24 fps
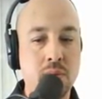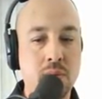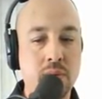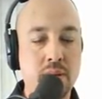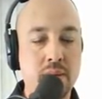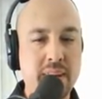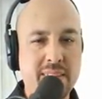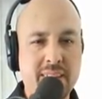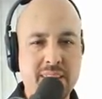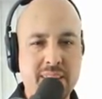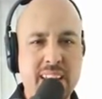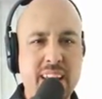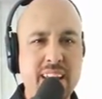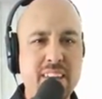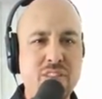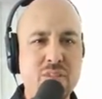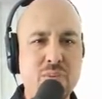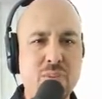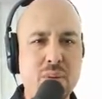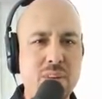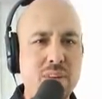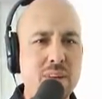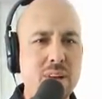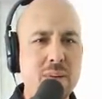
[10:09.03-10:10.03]
It's a nice
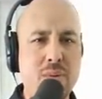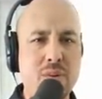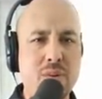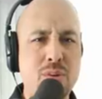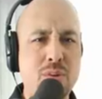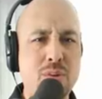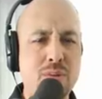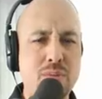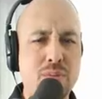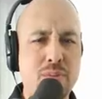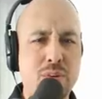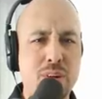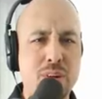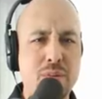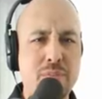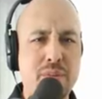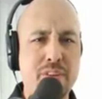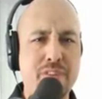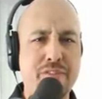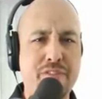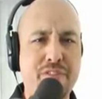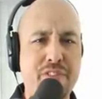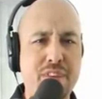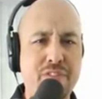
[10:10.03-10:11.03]
round number. Who doesn't want to
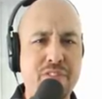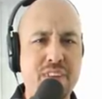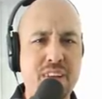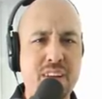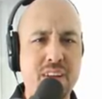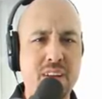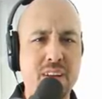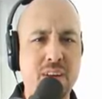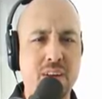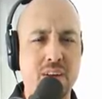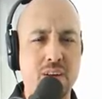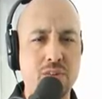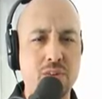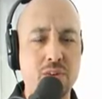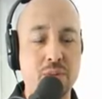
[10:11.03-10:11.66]
be 50-0?